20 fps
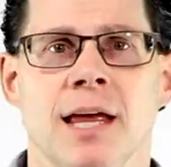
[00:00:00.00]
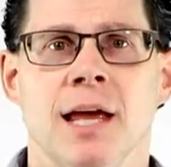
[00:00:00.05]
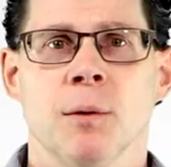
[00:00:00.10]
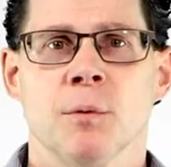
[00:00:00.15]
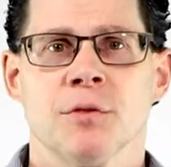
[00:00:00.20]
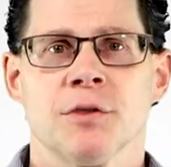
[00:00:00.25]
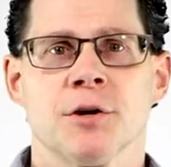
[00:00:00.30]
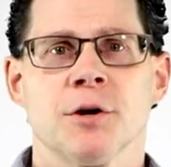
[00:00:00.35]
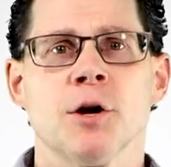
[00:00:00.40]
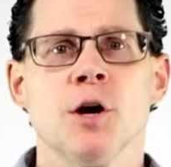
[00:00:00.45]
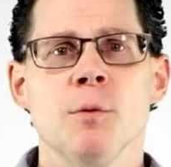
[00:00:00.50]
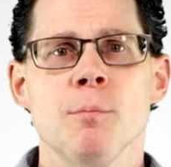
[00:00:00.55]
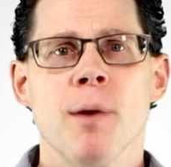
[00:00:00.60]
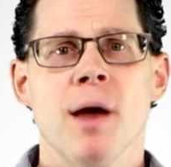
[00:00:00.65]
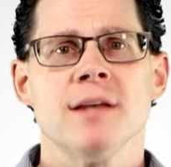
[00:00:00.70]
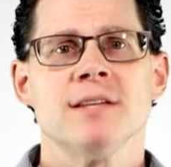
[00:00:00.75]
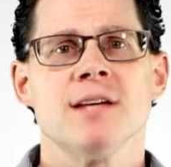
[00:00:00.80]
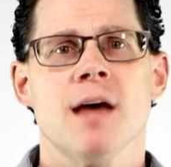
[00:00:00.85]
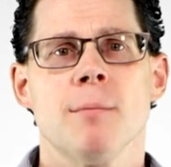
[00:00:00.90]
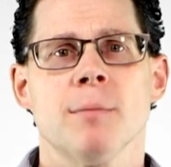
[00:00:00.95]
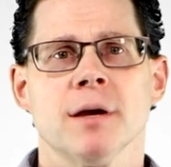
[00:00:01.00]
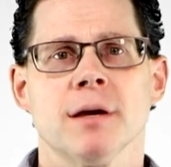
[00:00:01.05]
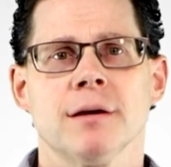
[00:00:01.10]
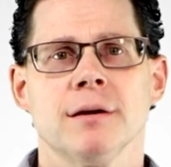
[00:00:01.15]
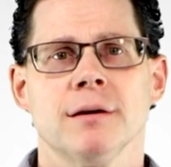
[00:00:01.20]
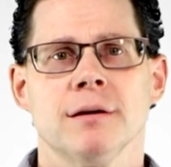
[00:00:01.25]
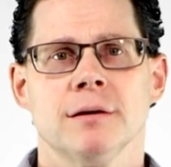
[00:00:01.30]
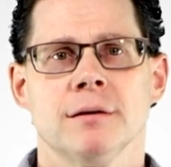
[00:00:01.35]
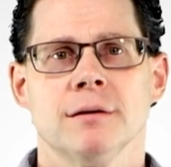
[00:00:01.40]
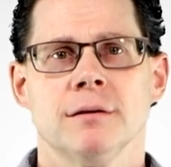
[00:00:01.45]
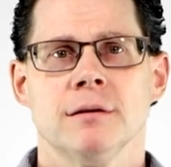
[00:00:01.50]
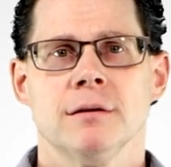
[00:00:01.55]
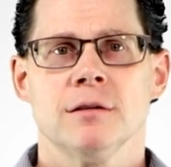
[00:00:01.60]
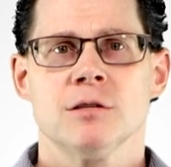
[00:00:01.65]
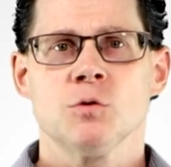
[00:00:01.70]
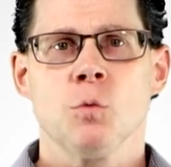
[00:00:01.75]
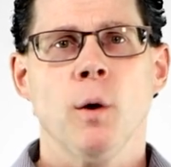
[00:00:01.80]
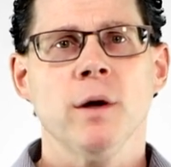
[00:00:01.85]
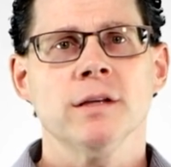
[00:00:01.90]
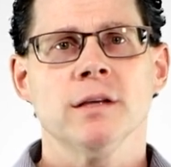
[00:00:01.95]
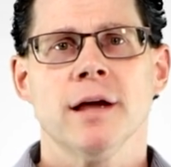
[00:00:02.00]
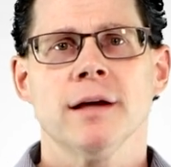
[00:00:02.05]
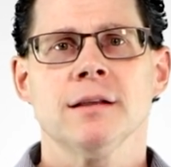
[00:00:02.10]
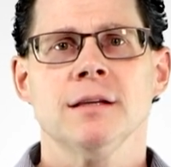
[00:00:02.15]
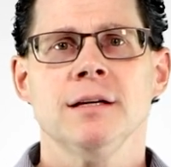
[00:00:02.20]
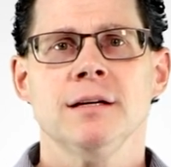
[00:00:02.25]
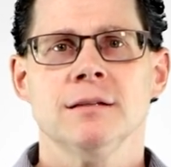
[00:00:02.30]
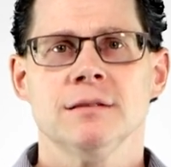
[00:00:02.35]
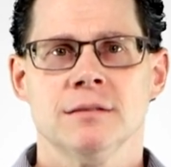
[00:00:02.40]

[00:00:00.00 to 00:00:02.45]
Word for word: And with the current pandemic, it's quite likely